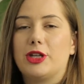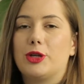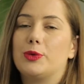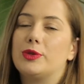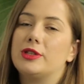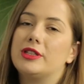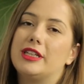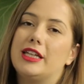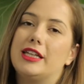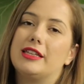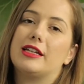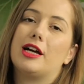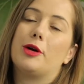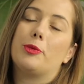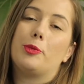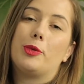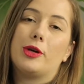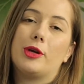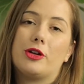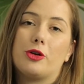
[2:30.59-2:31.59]
you will need
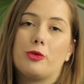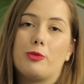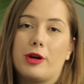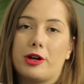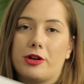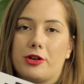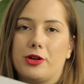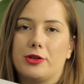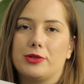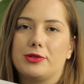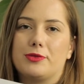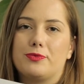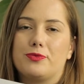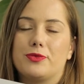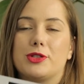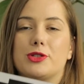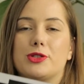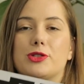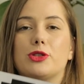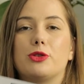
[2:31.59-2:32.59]
a bigger
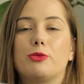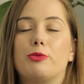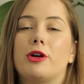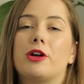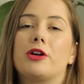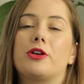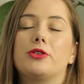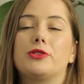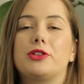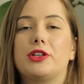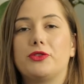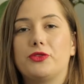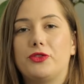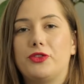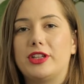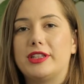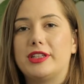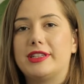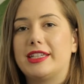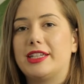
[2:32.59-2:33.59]
barcode, so the barcode can
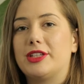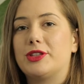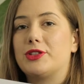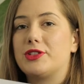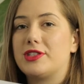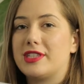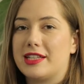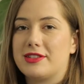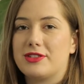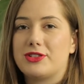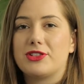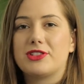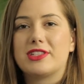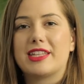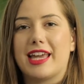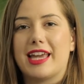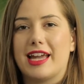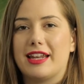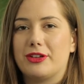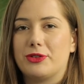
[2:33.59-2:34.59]
fit into sensor
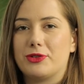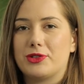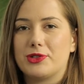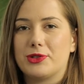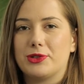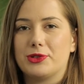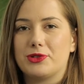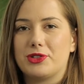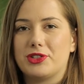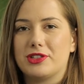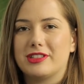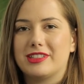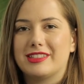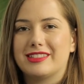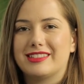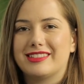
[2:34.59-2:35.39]
scanning resolution.